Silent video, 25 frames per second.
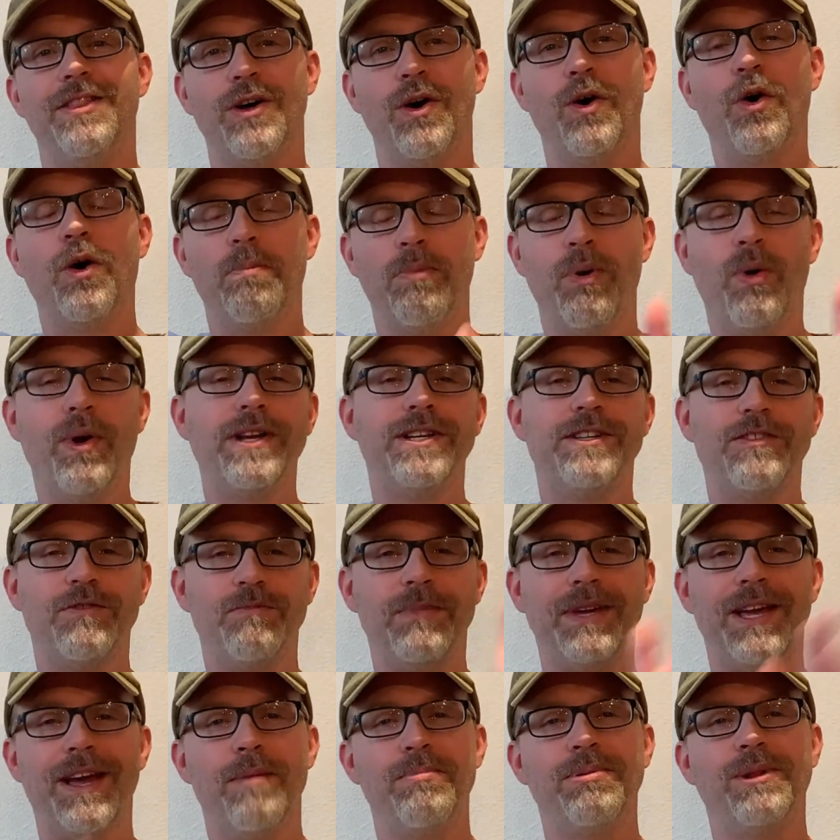the whole point
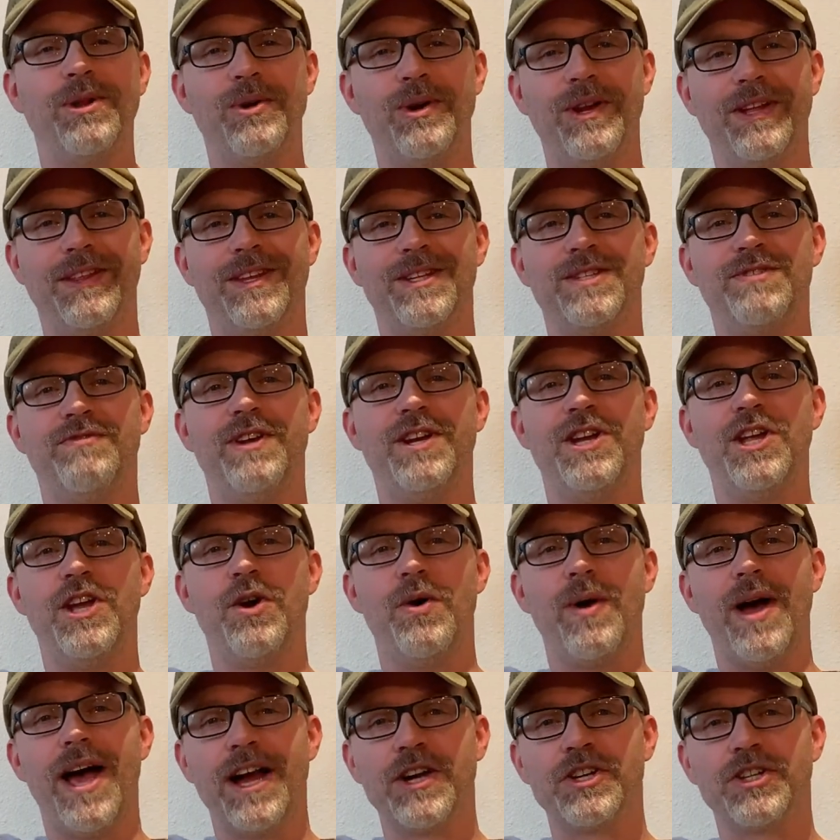of me uploading this
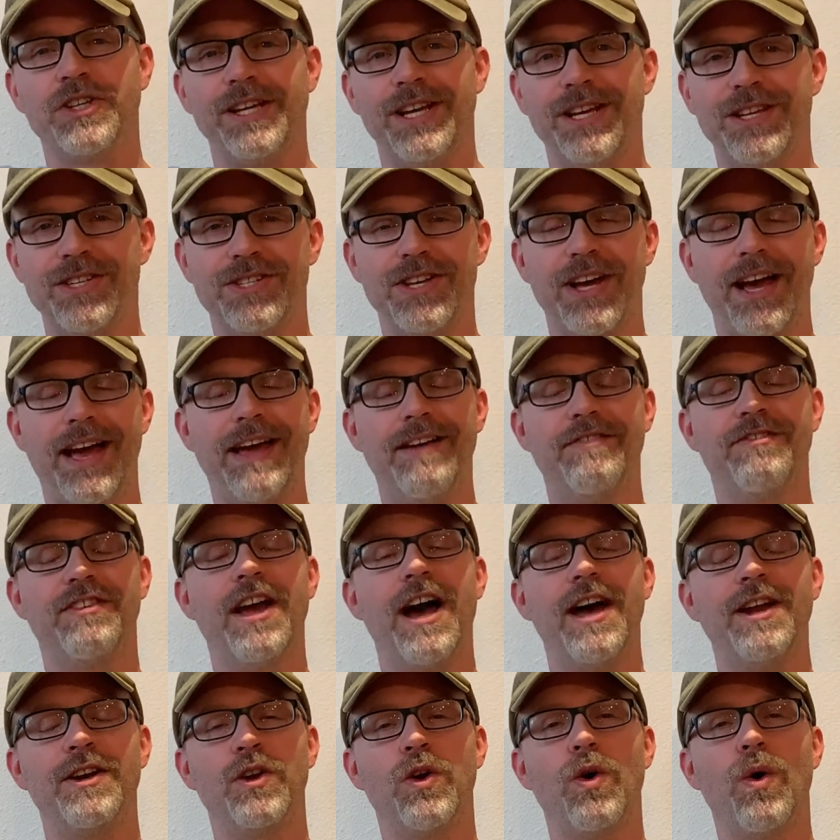video actually is I have
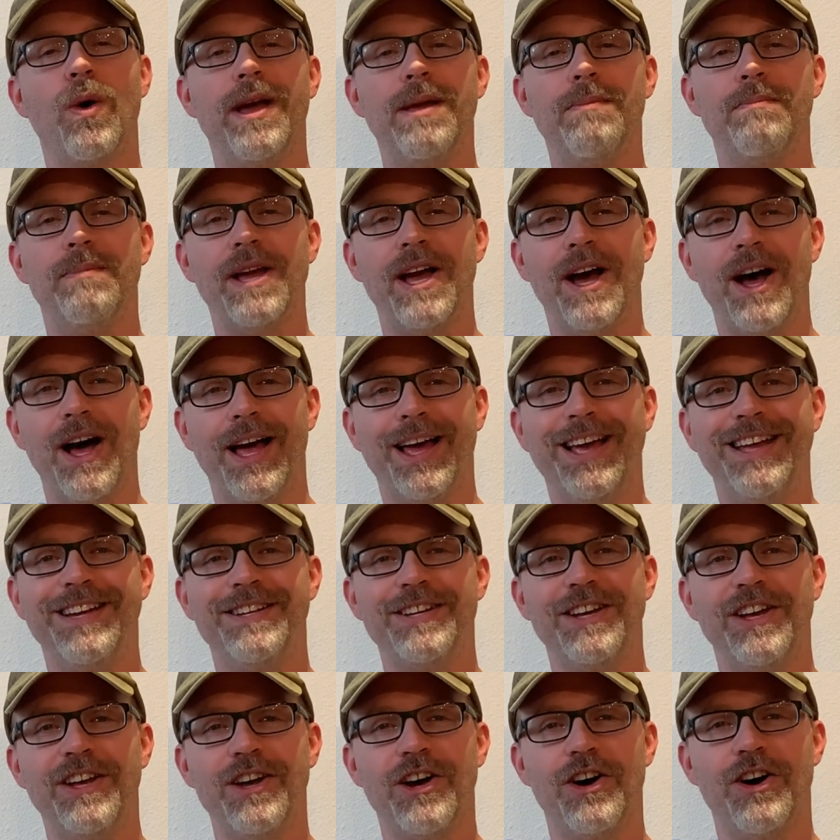gotten quite
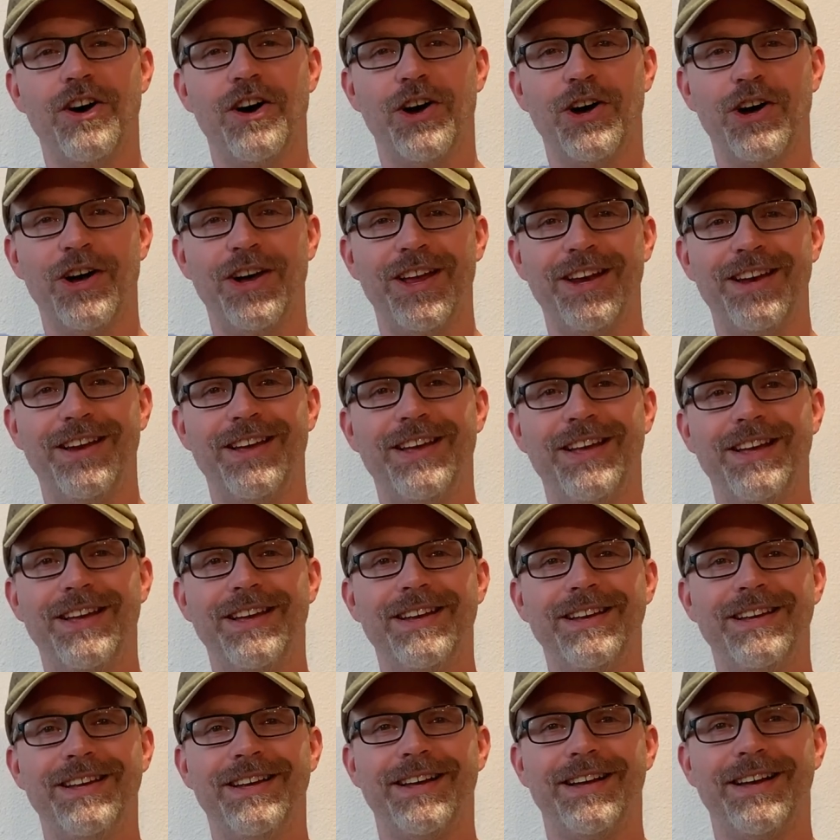behind on
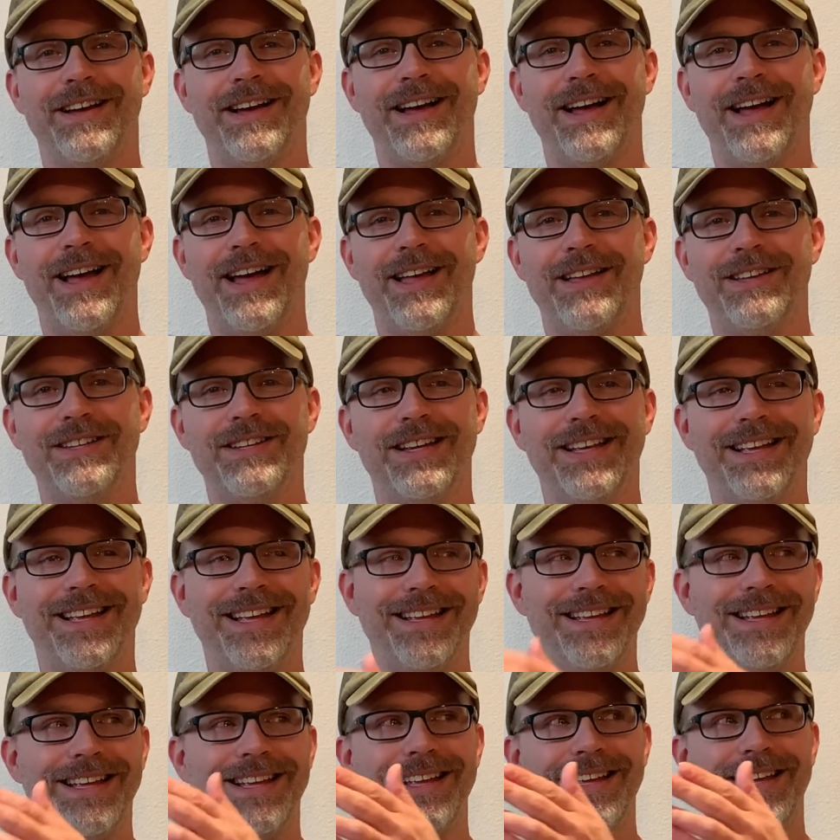uh,
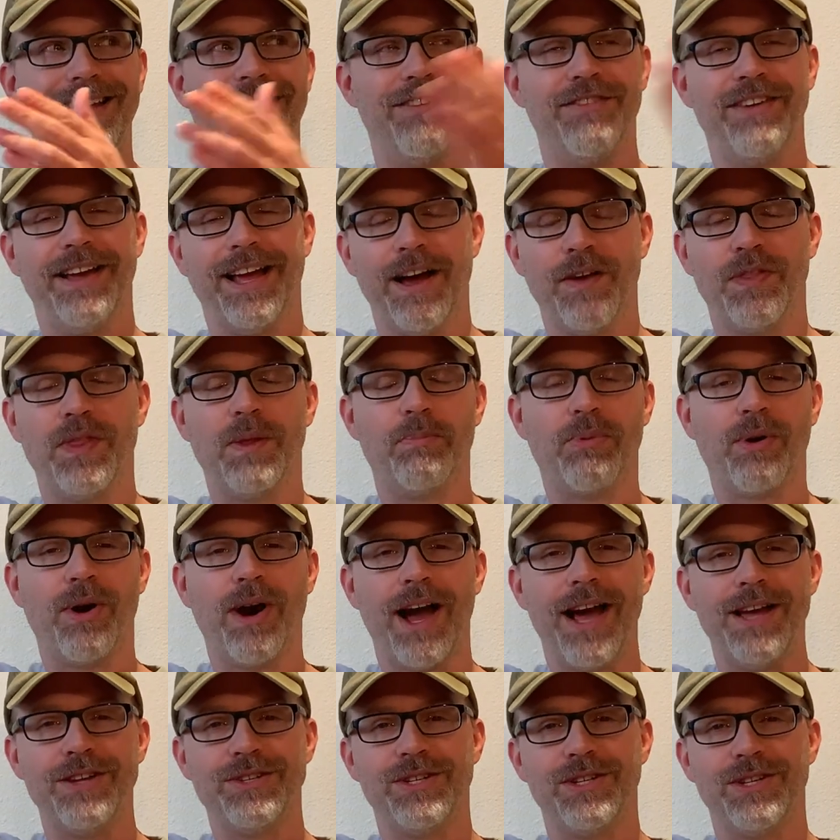giving out the
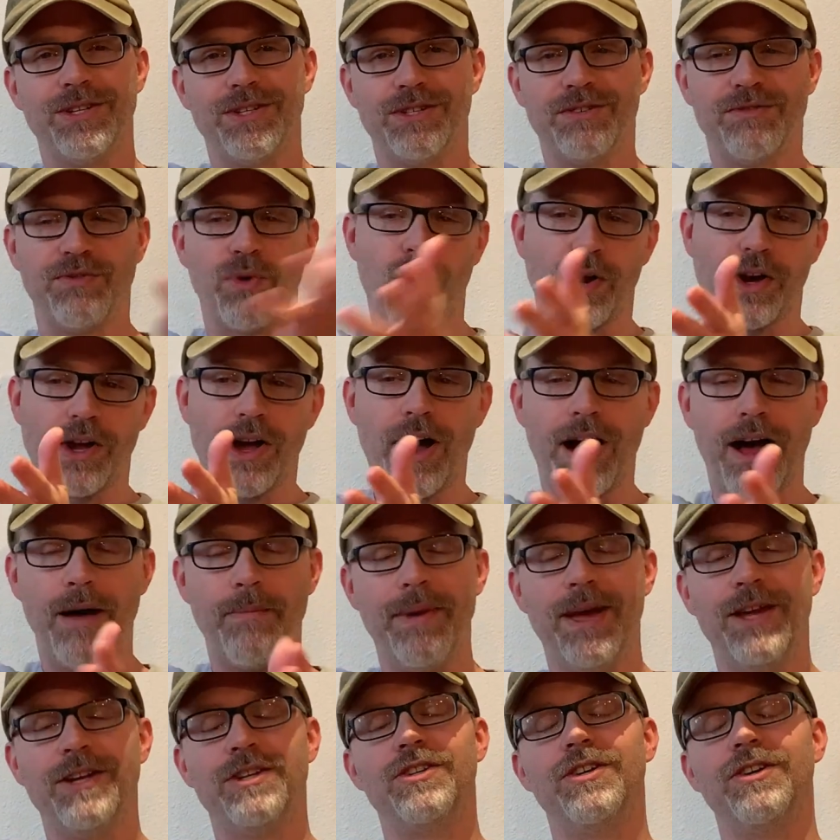prizes for
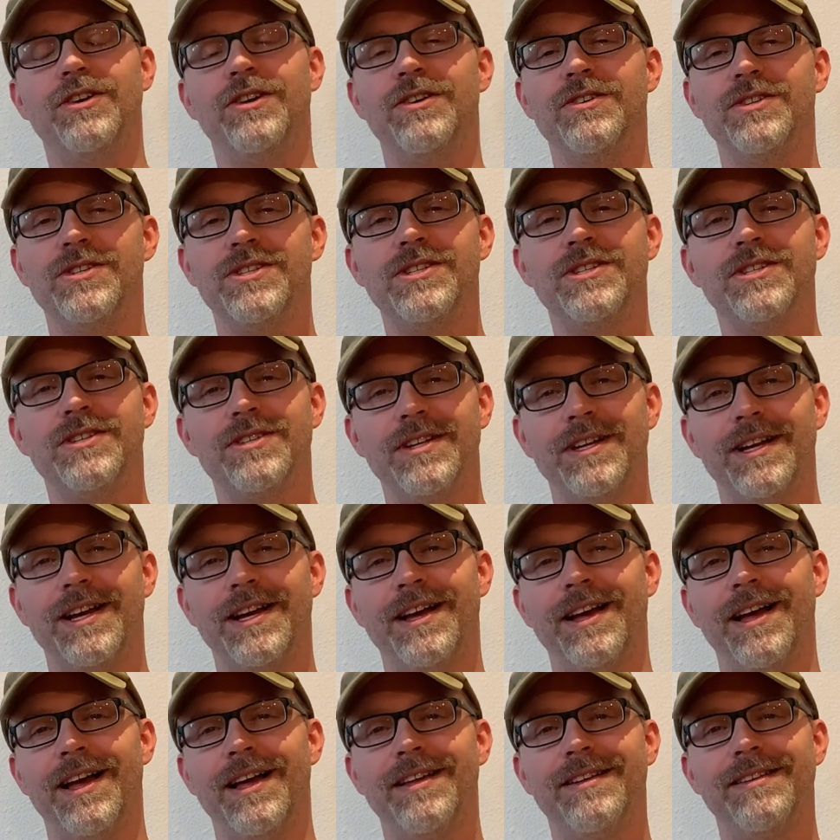commenters
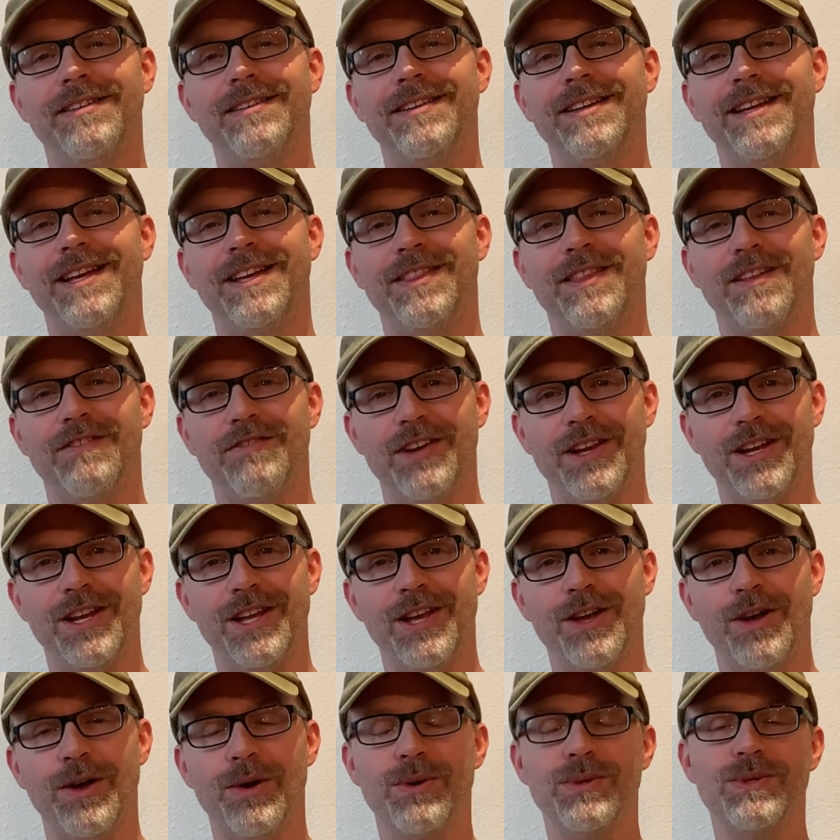uh, in the
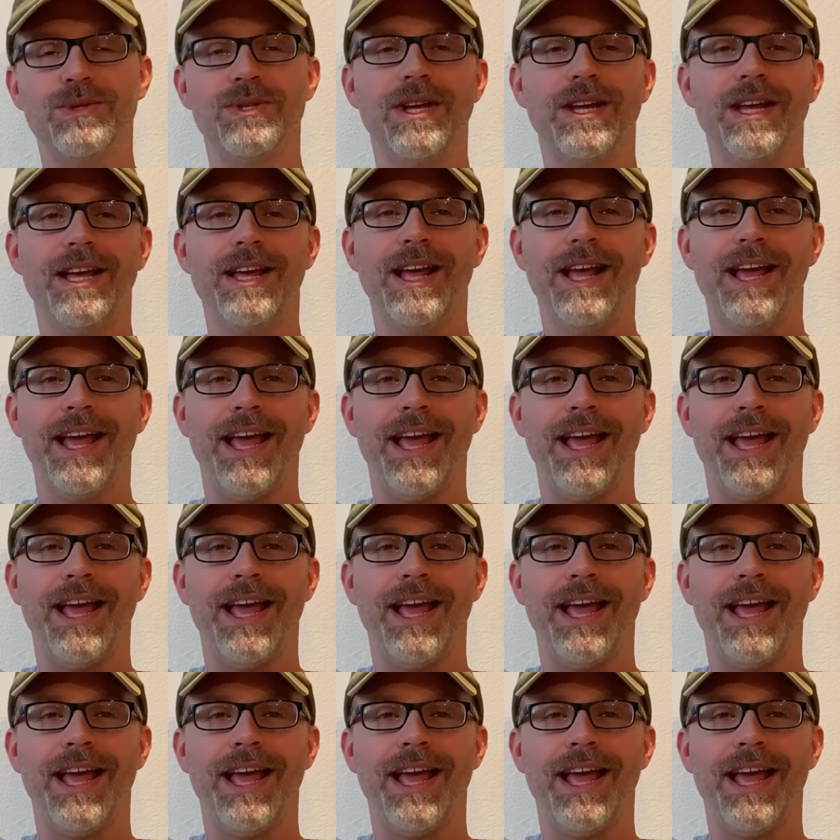videos.